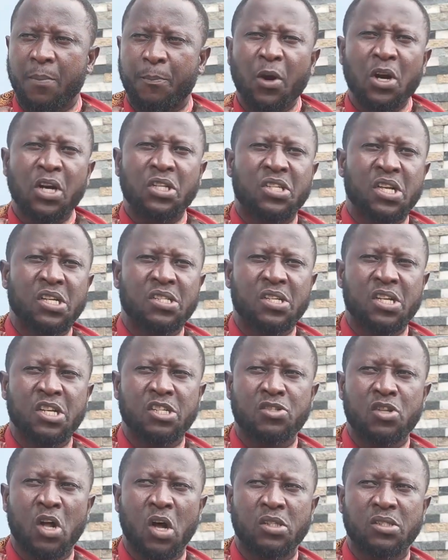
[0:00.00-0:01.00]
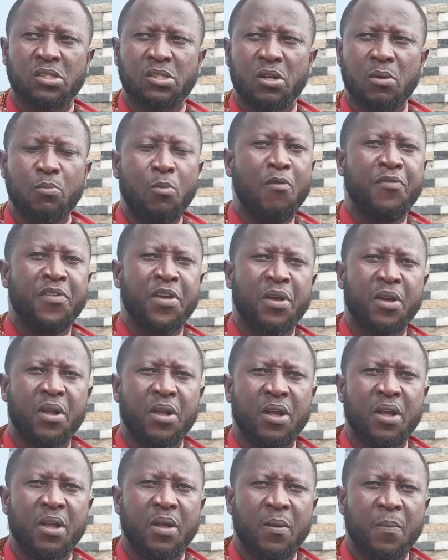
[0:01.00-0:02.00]
politics is not movie.
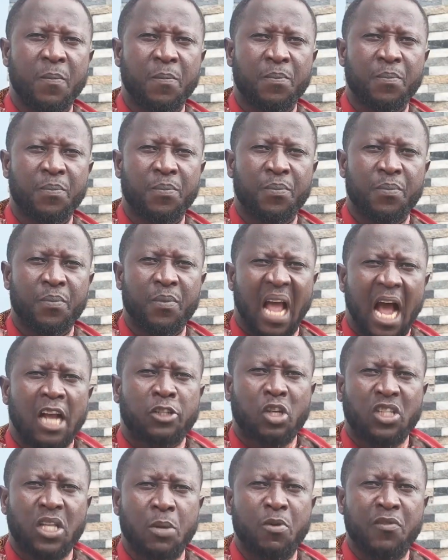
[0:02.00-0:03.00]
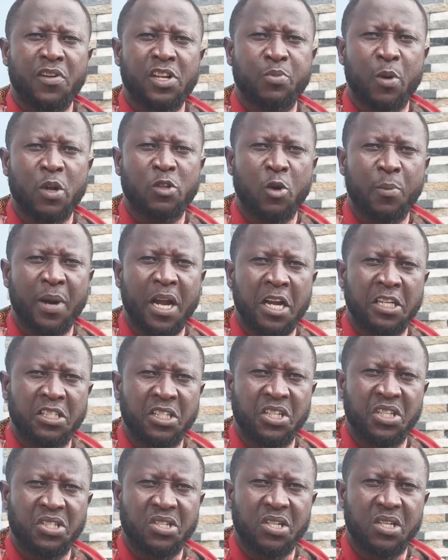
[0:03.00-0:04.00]
I shot a movie sponsored by
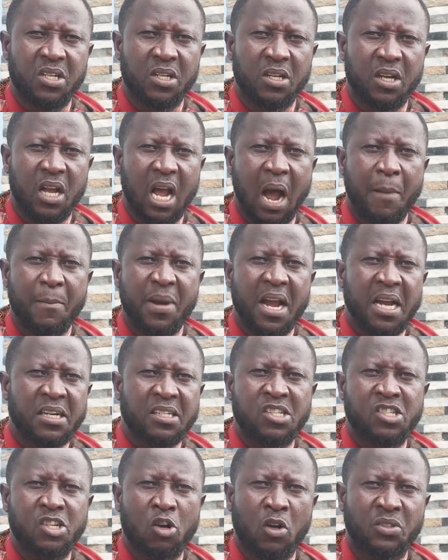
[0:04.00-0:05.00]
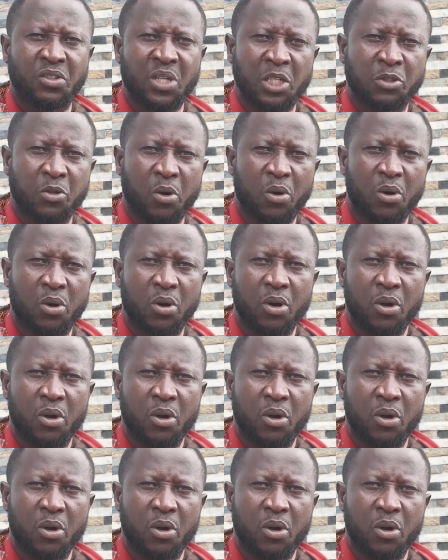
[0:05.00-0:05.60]
NDDC. I'm an NDDC contractor.